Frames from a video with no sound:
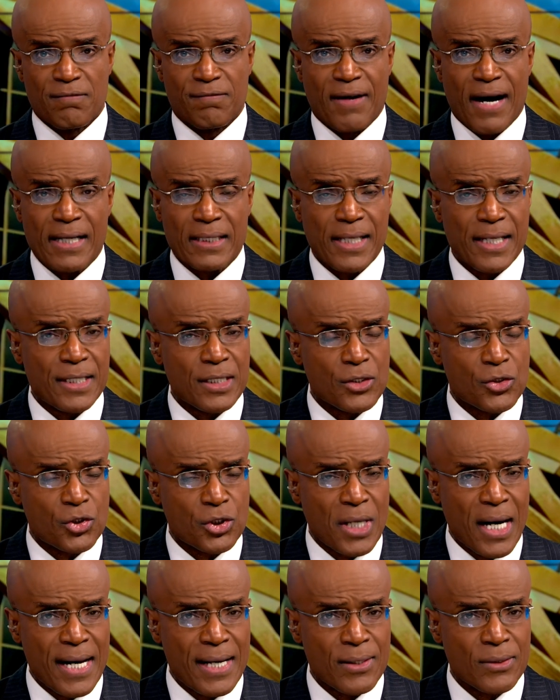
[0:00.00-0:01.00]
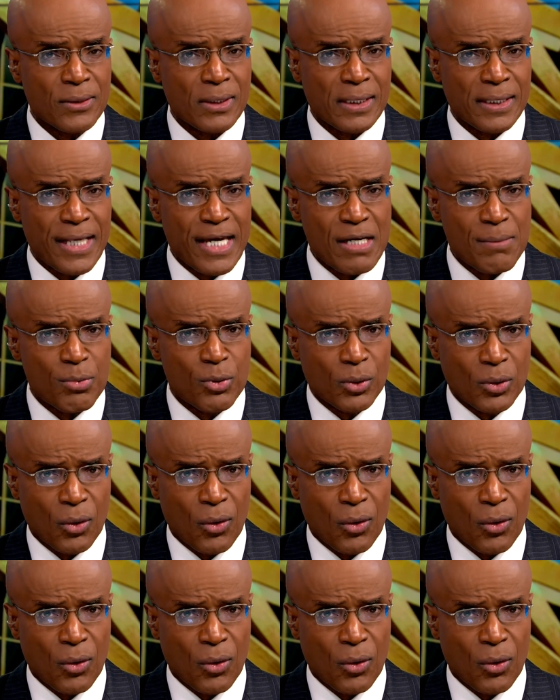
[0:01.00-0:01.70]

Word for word: violating child labor